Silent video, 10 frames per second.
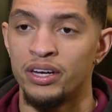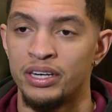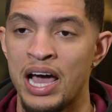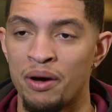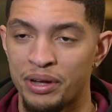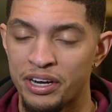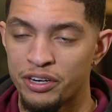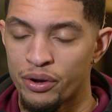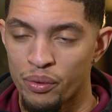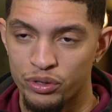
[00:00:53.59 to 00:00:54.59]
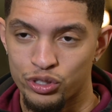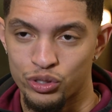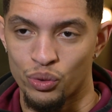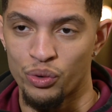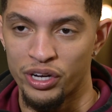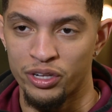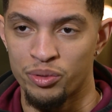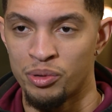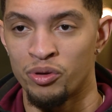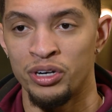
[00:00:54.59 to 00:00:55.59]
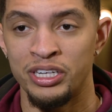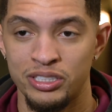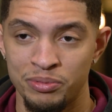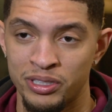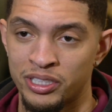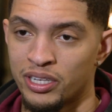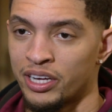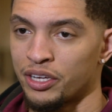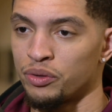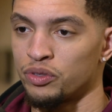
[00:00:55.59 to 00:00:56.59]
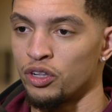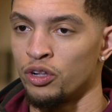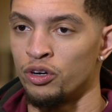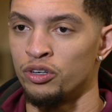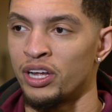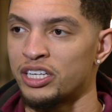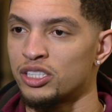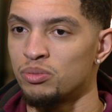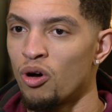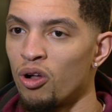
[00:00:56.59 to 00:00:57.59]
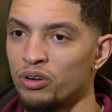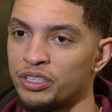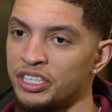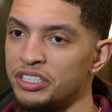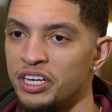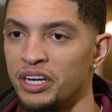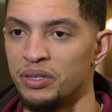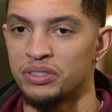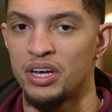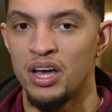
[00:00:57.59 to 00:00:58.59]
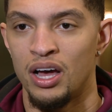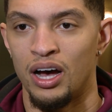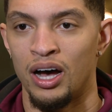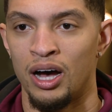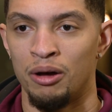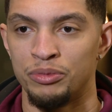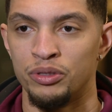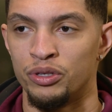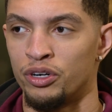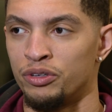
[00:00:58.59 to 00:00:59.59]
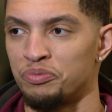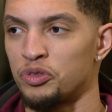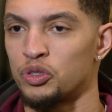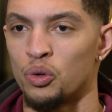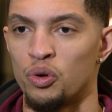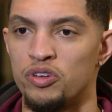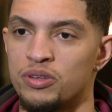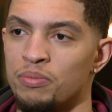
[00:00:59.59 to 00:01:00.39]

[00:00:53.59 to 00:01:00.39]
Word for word: now getting to know the story a little bit more intimately like you learn like smaller details um, you learn stories